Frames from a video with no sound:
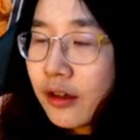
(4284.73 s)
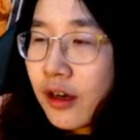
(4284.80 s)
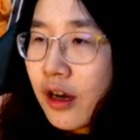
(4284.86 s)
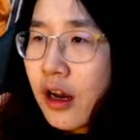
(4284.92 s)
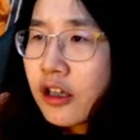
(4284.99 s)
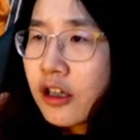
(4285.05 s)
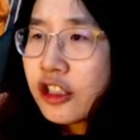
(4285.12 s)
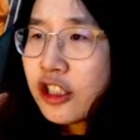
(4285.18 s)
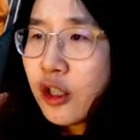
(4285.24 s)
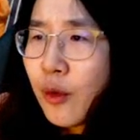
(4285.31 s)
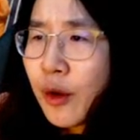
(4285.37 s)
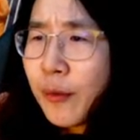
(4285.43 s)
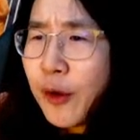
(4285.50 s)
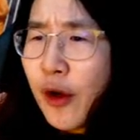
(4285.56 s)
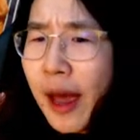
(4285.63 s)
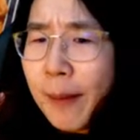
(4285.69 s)
So what will
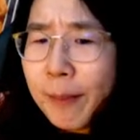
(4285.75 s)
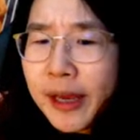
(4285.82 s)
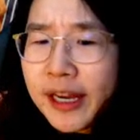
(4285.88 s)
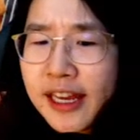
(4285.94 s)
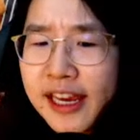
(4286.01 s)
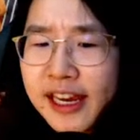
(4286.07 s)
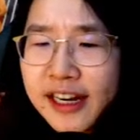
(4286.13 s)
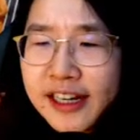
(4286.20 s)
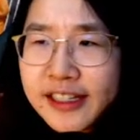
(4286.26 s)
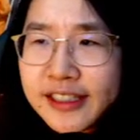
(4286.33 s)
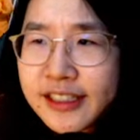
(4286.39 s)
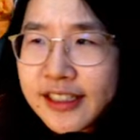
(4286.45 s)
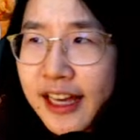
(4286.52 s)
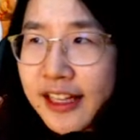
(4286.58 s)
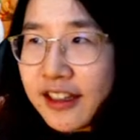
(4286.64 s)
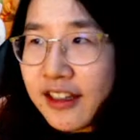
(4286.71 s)
happen here is that
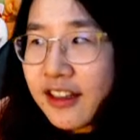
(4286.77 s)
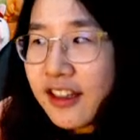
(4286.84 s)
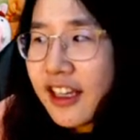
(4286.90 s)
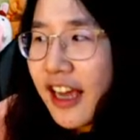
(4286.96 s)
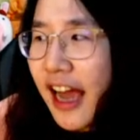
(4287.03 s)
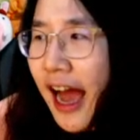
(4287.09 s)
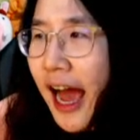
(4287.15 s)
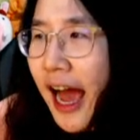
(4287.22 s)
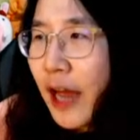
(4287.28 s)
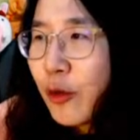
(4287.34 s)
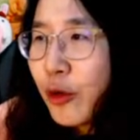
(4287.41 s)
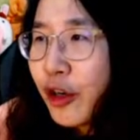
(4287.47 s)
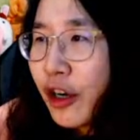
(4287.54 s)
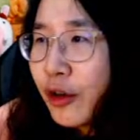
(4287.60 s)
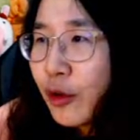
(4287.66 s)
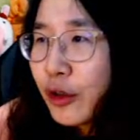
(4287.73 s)
the eye will
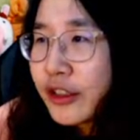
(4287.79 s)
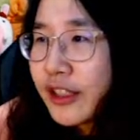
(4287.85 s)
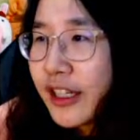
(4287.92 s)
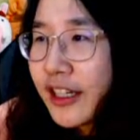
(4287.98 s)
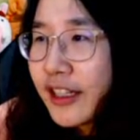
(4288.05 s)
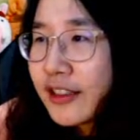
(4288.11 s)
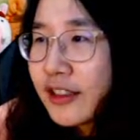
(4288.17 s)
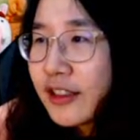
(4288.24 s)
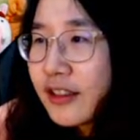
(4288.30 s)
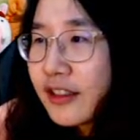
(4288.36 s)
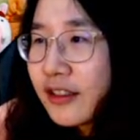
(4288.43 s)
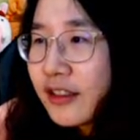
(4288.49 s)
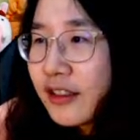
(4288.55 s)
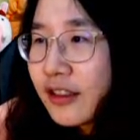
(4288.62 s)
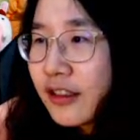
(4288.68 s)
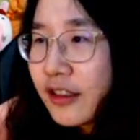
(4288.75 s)
not rotate.
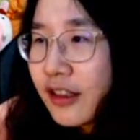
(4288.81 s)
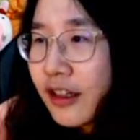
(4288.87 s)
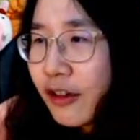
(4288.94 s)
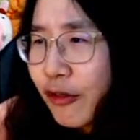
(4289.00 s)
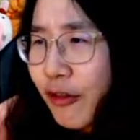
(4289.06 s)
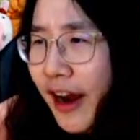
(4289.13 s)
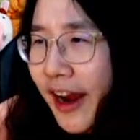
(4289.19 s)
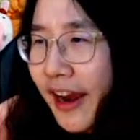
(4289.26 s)
Right.